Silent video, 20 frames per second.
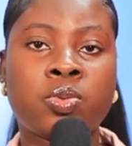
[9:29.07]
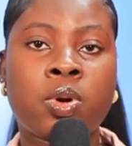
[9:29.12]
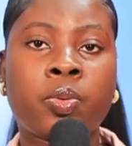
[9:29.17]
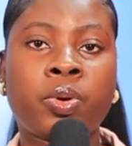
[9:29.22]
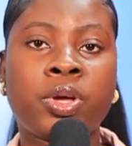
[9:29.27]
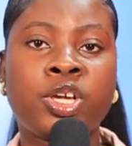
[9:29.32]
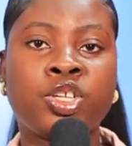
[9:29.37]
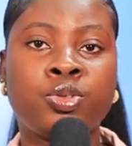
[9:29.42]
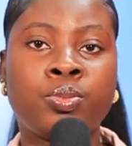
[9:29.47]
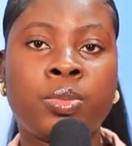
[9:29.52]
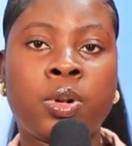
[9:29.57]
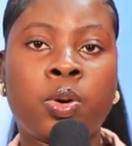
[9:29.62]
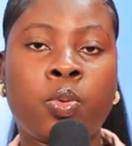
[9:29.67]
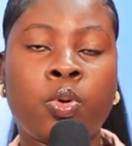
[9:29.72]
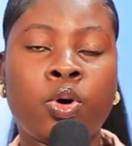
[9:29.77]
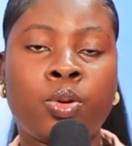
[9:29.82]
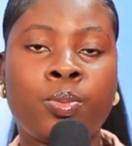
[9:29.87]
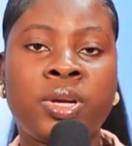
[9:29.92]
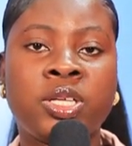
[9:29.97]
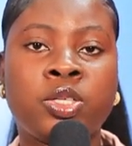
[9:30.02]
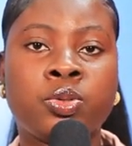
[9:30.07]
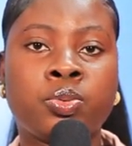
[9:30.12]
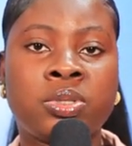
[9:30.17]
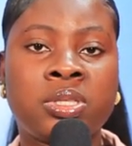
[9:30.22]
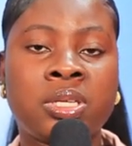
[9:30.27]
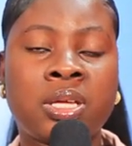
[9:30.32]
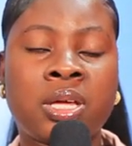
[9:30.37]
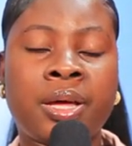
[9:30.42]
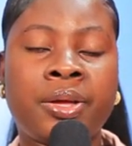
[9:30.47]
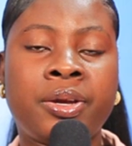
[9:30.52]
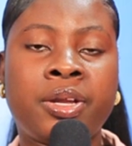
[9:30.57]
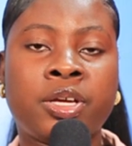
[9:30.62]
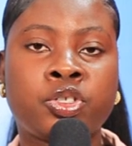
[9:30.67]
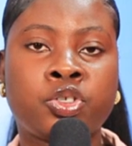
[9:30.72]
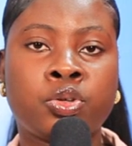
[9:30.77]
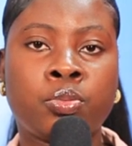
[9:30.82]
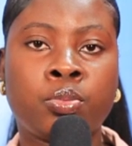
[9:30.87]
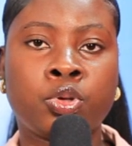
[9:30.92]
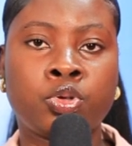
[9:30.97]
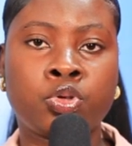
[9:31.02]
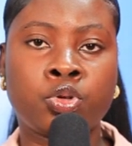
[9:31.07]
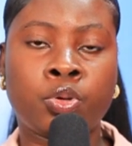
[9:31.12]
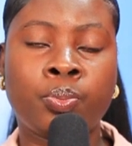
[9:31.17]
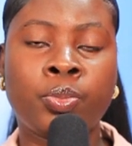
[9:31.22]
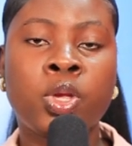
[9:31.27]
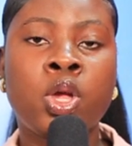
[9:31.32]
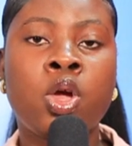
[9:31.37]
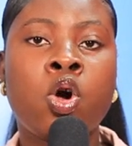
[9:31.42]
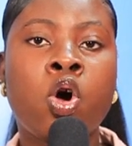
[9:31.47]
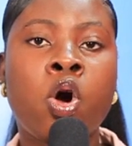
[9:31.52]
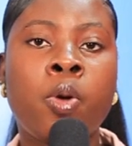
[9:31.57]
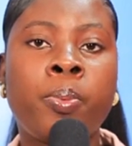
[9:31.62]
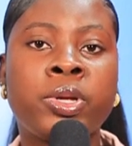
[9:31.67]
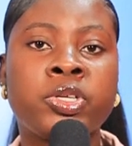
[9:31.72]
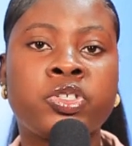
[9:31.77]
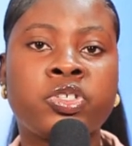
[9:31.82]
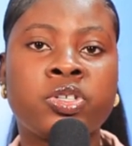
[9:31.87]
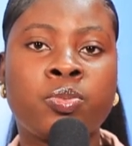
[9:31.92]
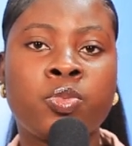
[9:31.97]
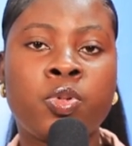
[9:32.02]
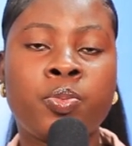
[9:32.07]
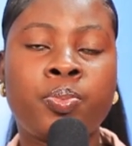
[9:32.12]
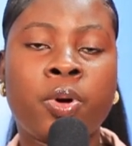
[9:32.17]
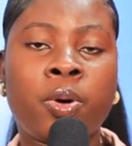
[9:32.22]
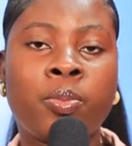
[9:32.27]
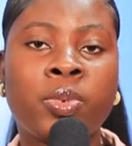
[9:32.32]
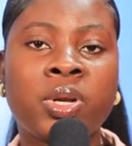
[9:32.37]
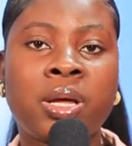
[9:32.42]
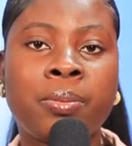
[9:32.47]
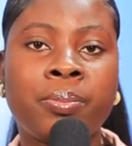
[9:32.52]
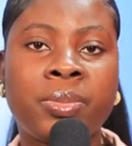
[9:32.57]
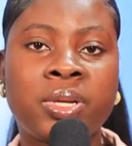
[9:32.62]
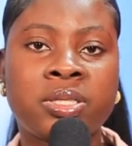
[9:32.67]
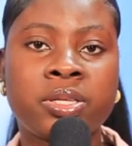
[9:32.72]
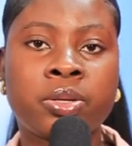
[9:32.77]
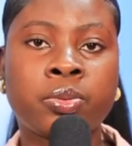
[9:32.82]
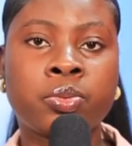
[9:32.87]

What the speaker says: No, I can't wait to make sure I show bottom open stream with your number best.